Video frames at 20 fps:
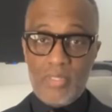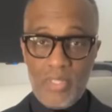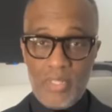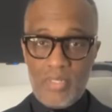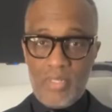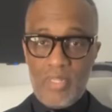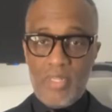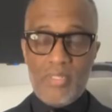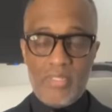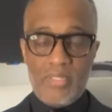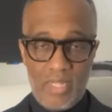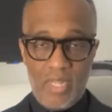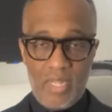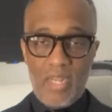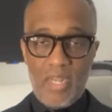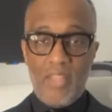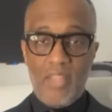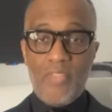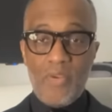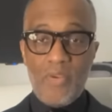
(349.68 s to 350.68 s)

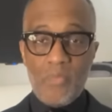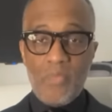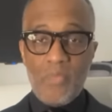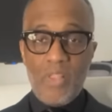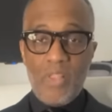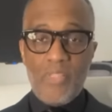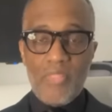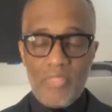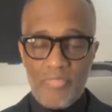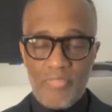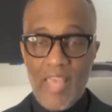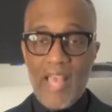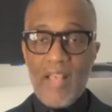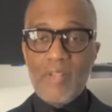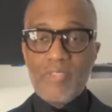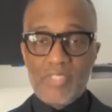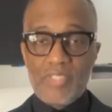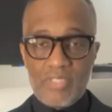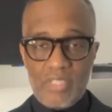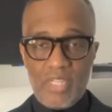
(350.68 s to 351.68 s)
the other
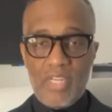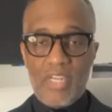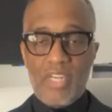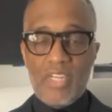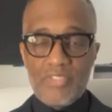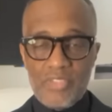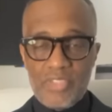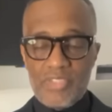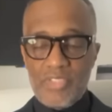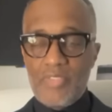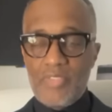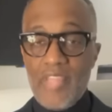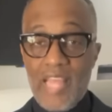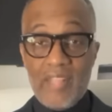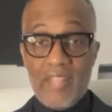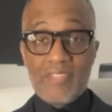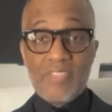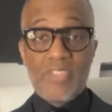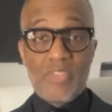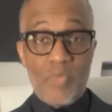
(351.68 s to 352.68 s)
thousands, the hundreds of
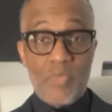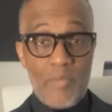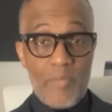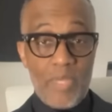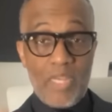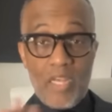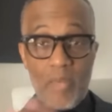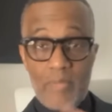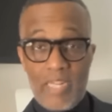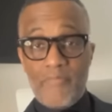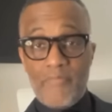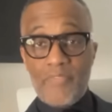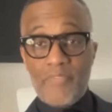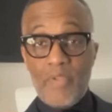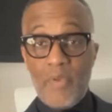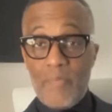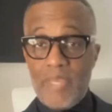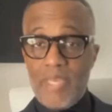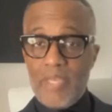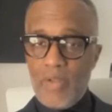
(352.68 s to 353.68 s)
thousands of women coming
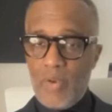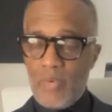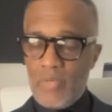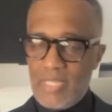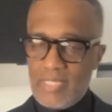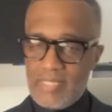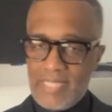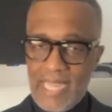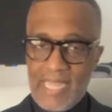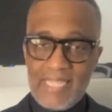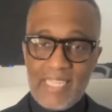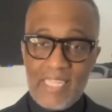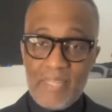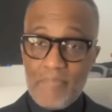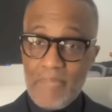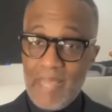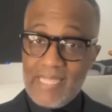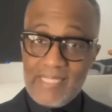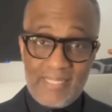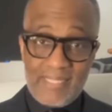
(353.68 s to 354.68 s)
after your men on a
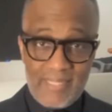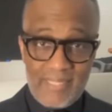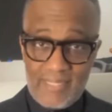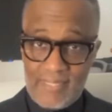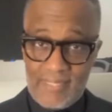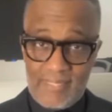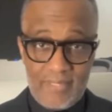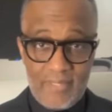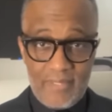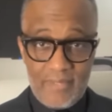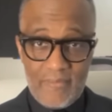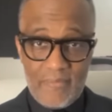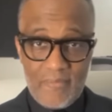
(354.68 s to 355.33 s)
daily basis?